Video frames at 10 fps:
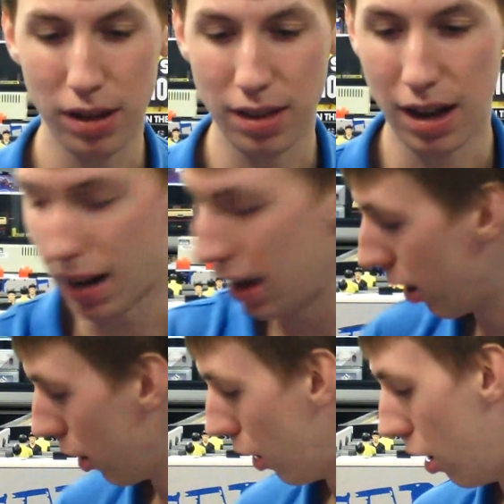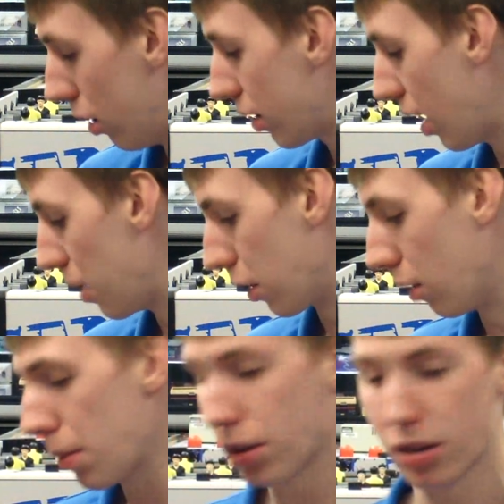played that a long time ago.
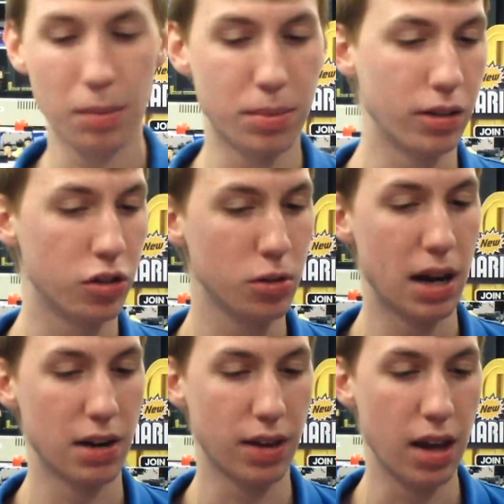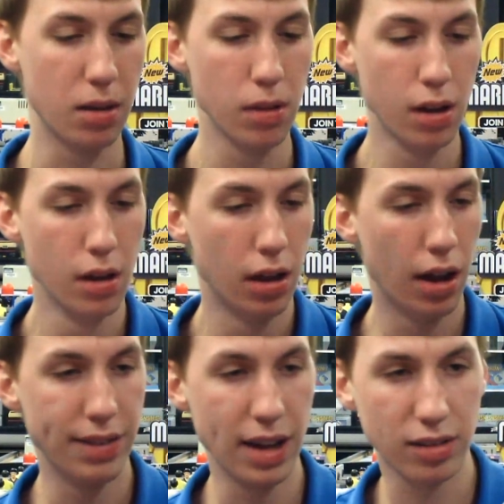I remember it not being too bad of a game.
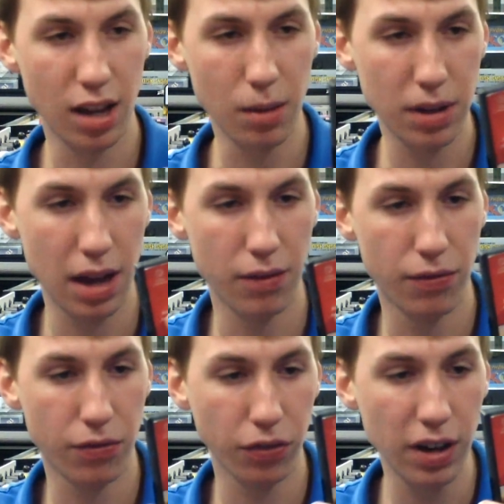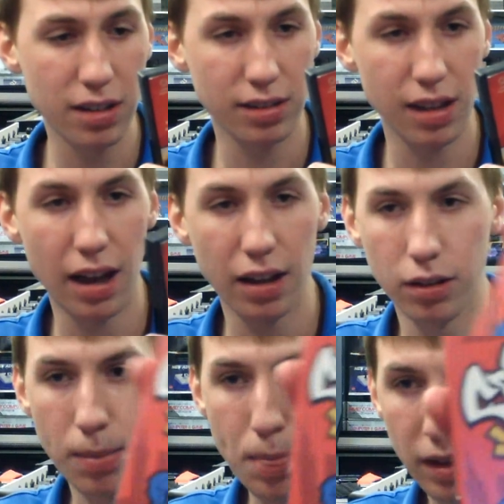Next up we have
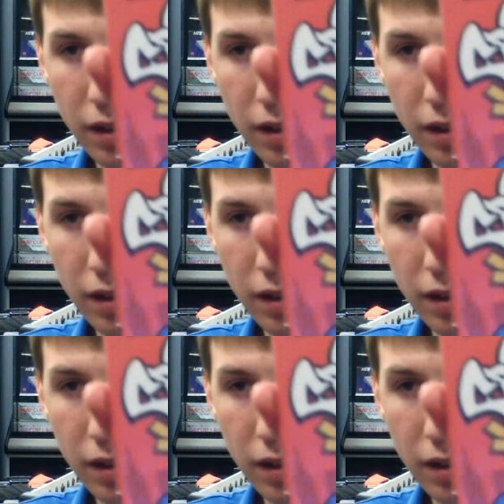Freestyle